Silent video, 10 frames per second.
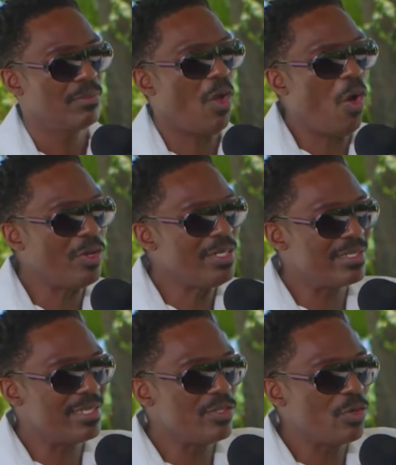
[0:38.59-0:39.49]
all these
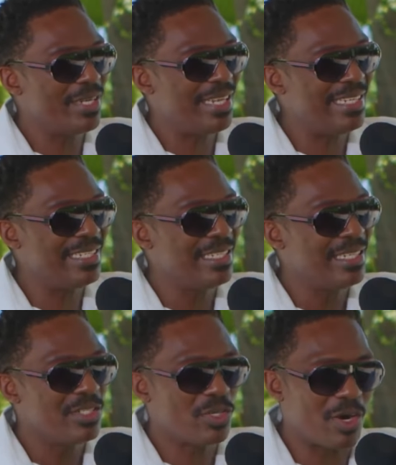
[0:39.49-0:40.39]
things going
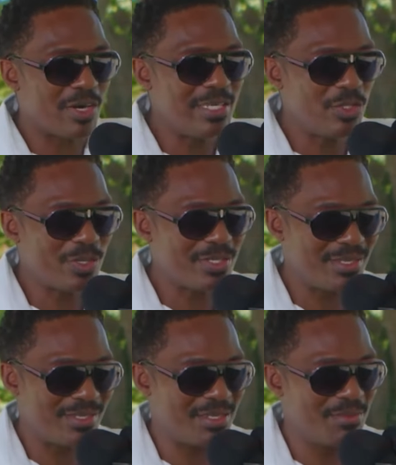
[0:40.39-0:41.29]
into our
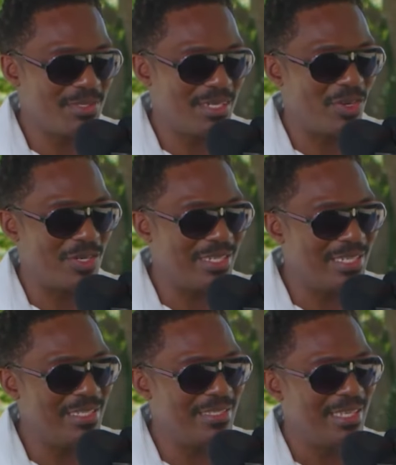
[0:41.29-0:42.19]
ecosystems and our
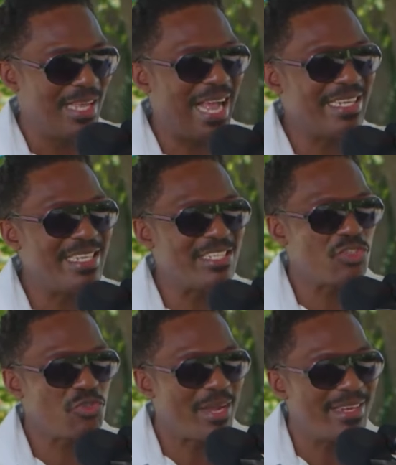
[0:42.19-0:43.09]
gullies and
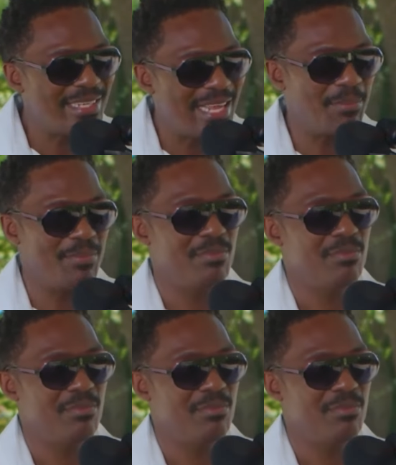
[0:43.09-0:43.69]
destroying them.